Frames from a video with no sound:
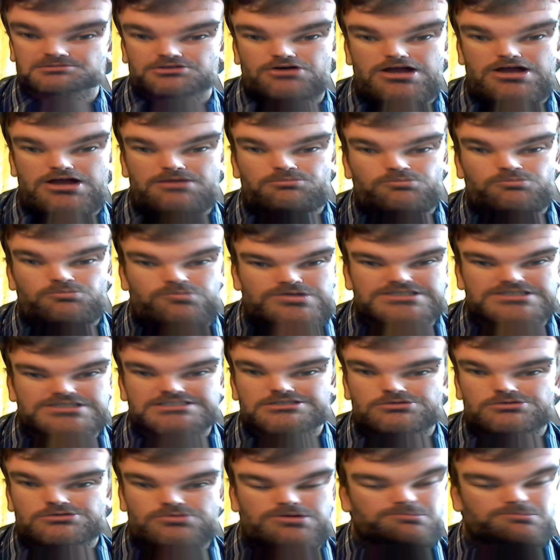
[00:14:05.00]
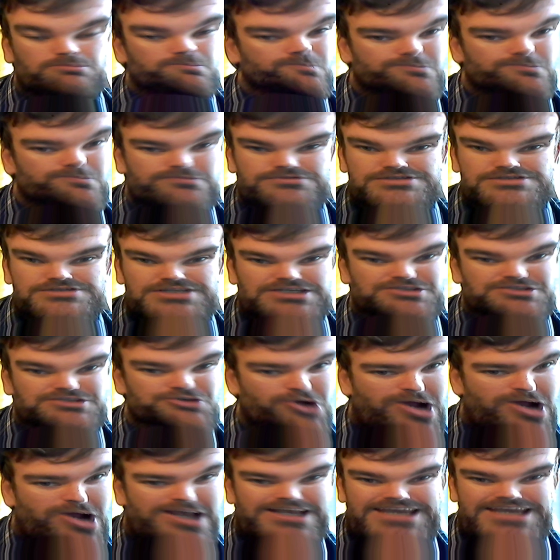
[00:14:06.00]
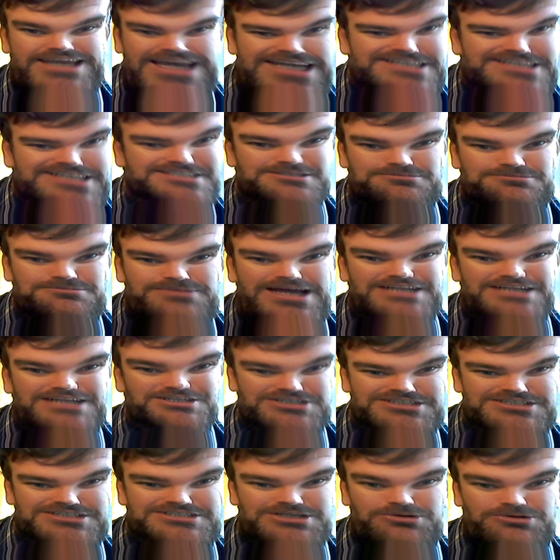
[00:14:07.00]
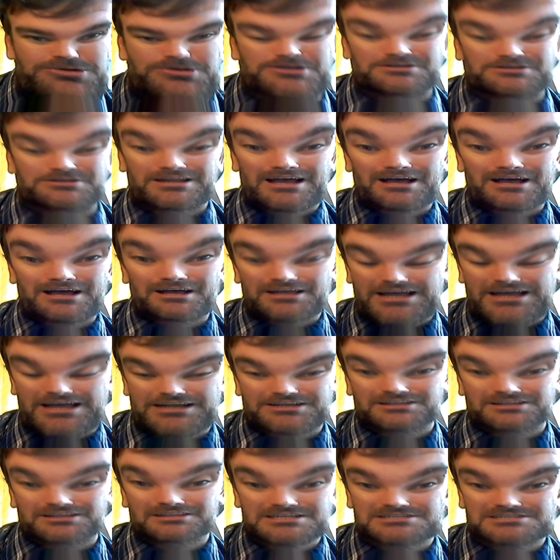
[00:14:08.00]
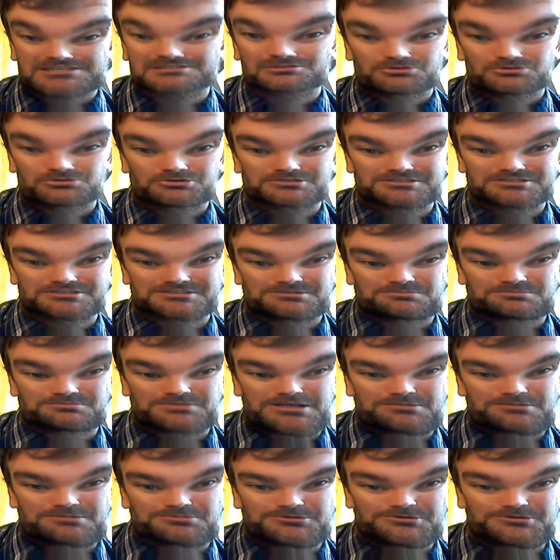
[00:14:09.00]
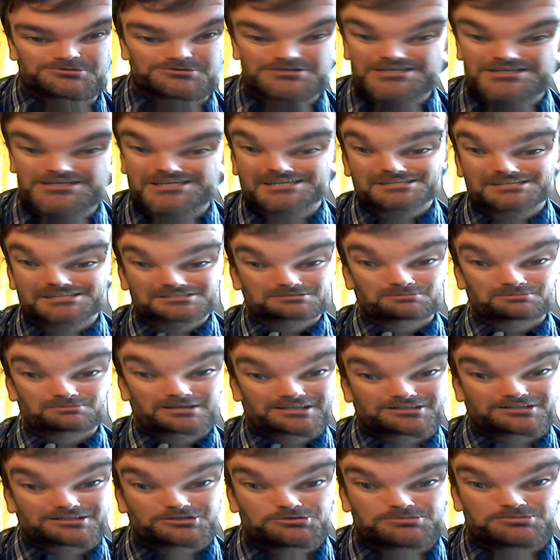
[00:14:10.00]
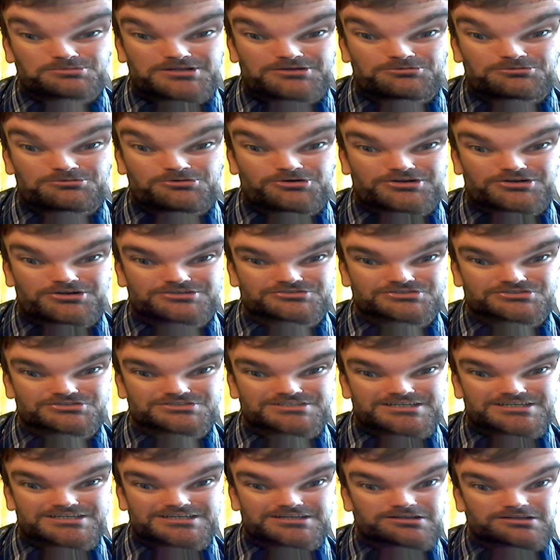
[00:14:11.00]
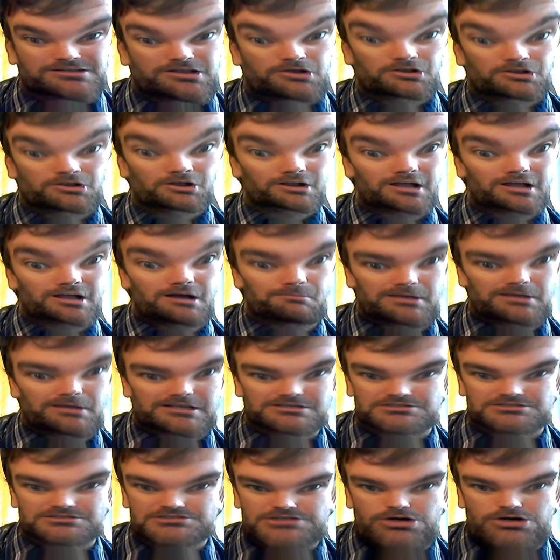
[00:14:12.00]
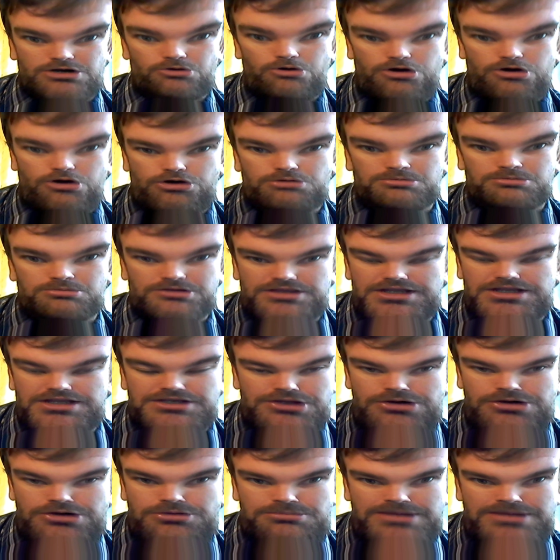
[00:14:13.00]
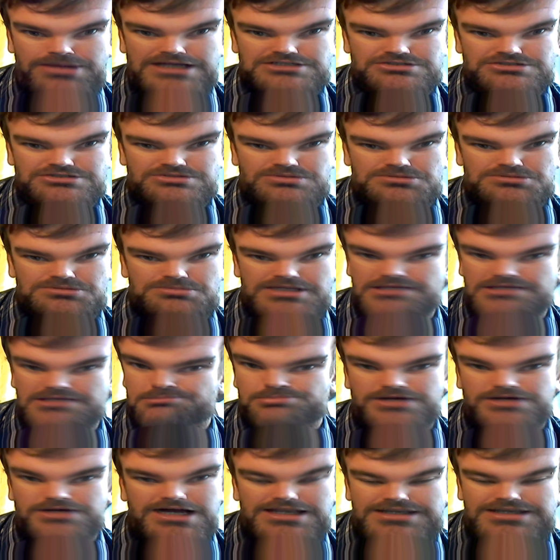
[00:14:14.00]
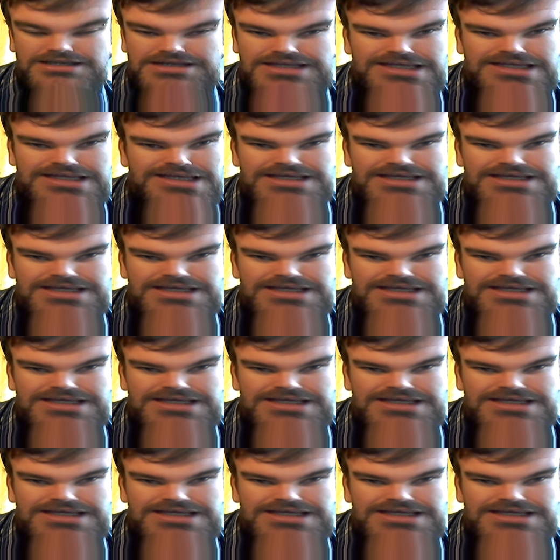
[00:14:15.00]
time, we still want to try and get some matches so we can at least talk to some people to make it a little bit more interesting. I can't make it so horrible that no one matches with me, but